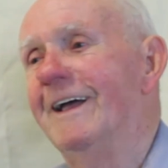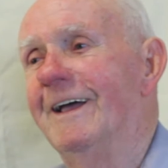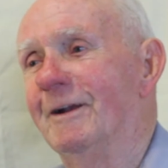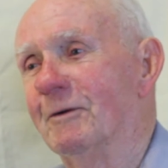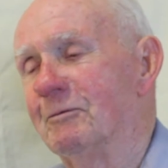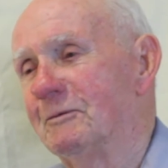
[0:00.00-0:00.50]

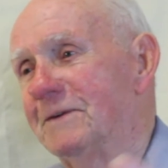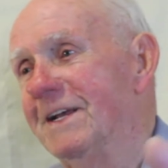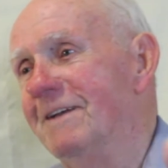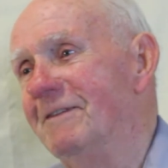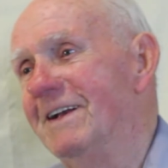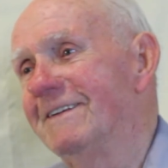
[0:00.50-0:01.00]
and a
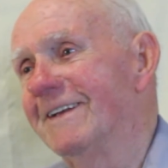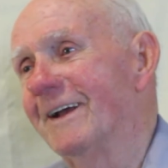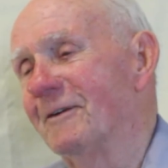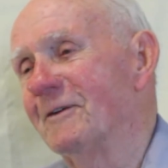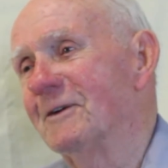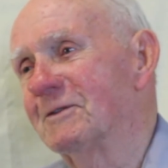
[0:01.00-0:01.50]
TV
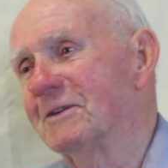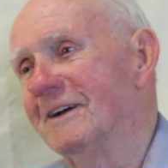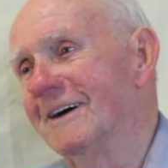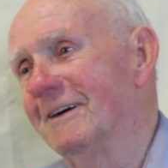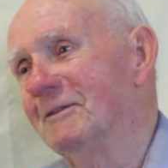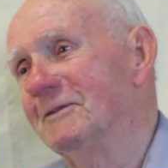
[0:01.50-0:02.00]
set on this
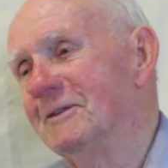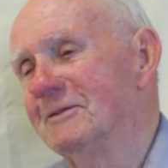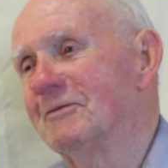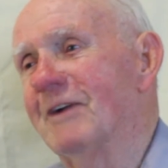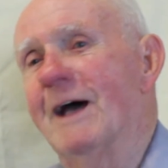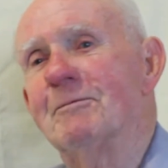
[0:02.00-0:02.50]

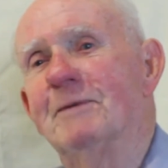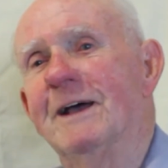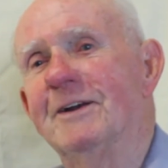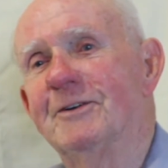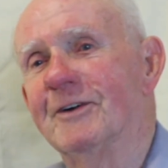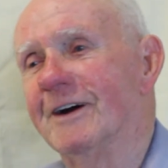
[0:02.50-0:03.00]

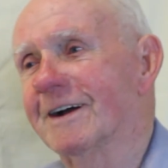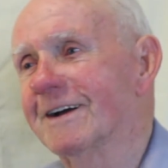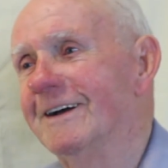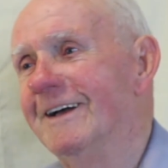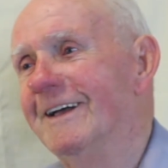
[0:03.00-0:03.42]
flatbed truck.